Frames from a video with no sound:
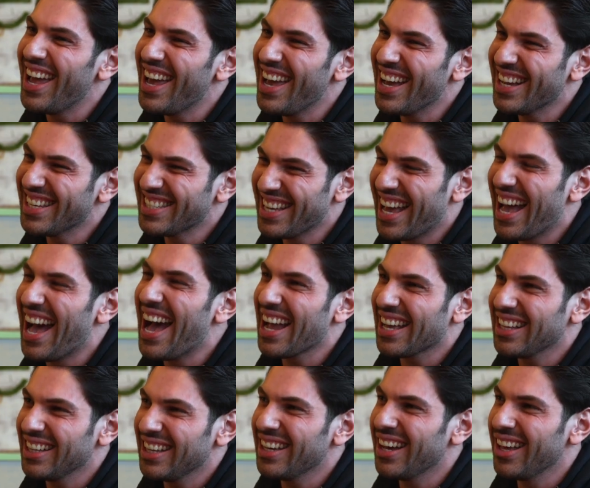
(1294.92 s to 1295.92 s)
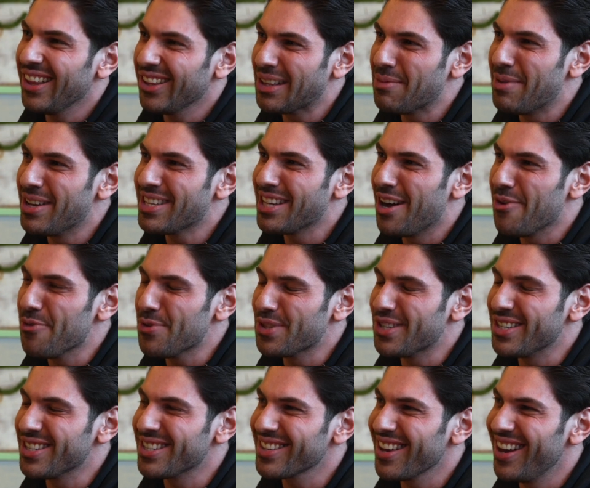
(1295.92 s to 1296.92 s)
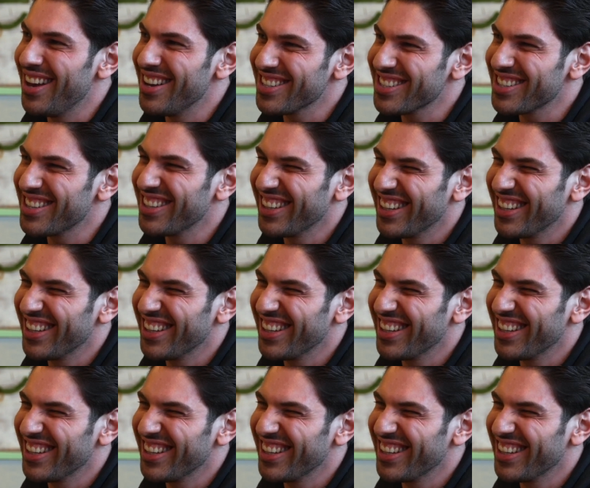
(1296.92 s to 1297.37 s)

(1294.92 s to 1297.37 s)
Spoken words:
Exactly. I looked at myself with disgust.